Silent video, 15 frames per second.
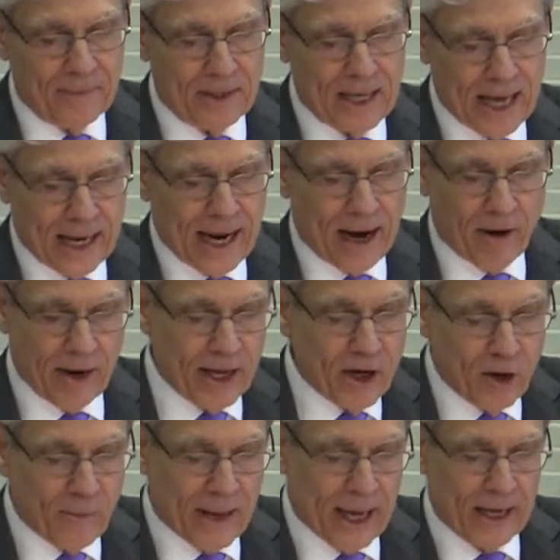yet our
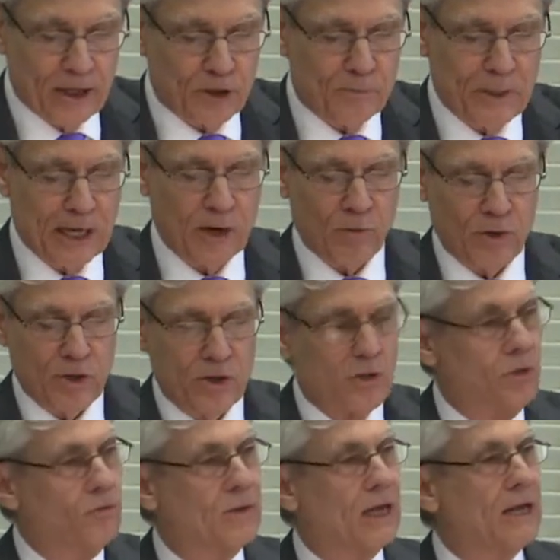inner man is being
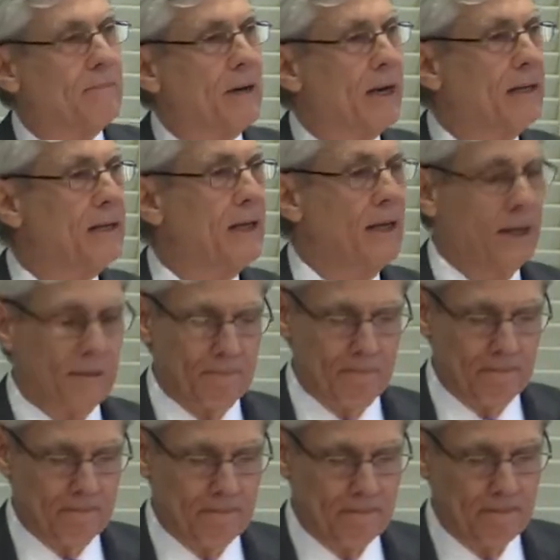renewed day by day.
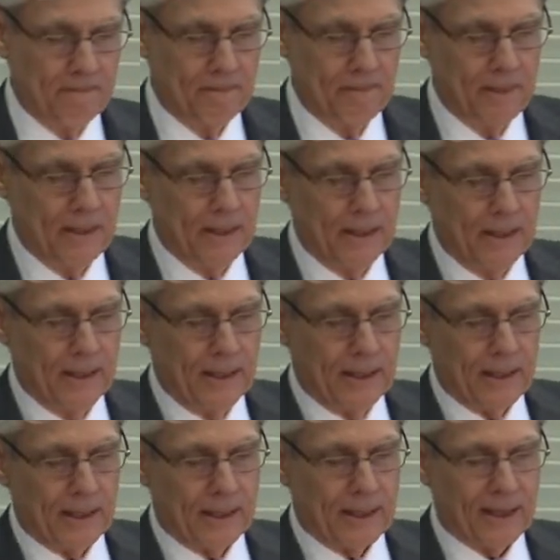
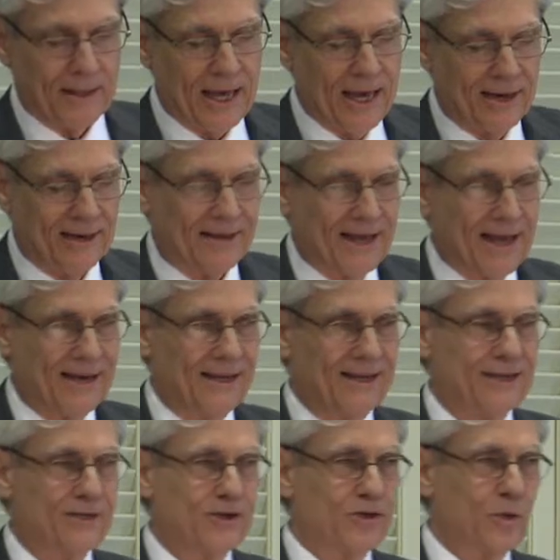Now that
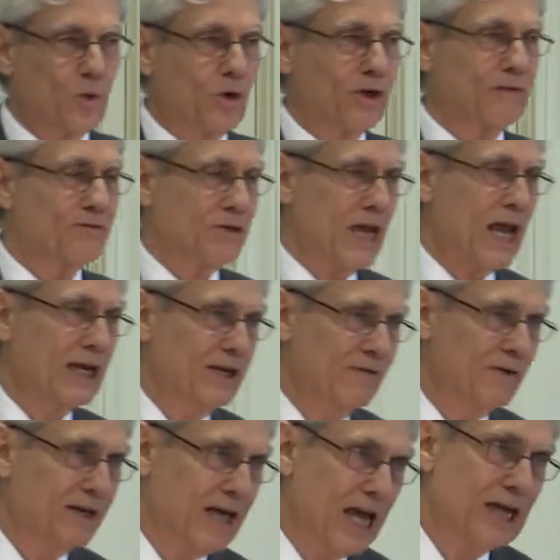is the work of
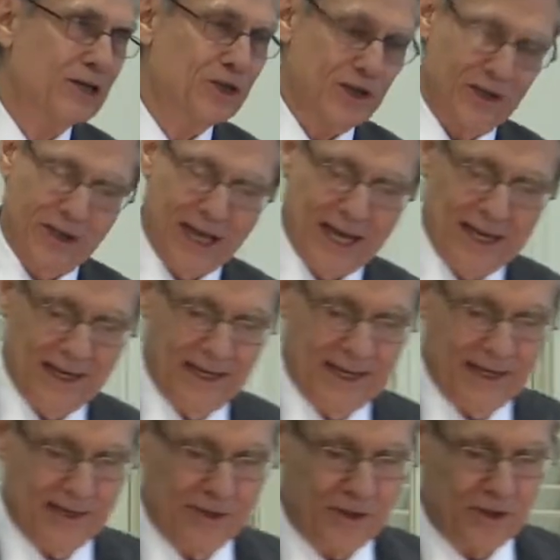sanctification. That
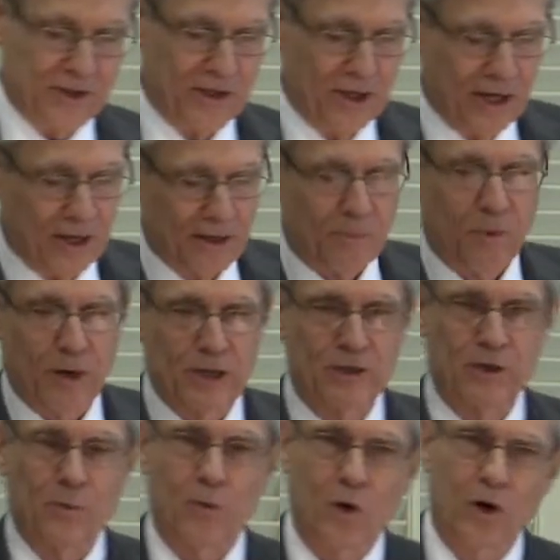is the
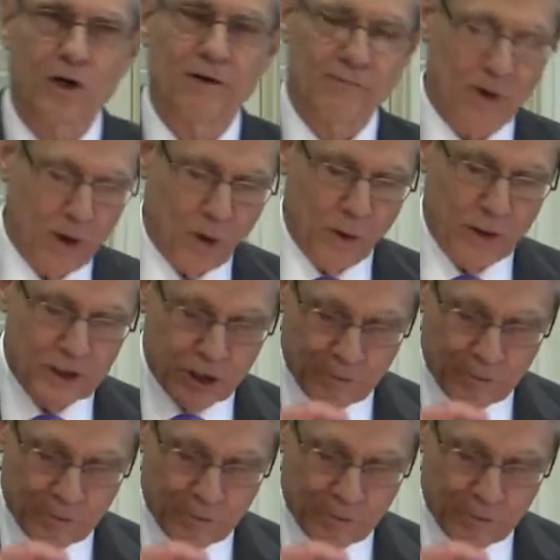present work of the Holy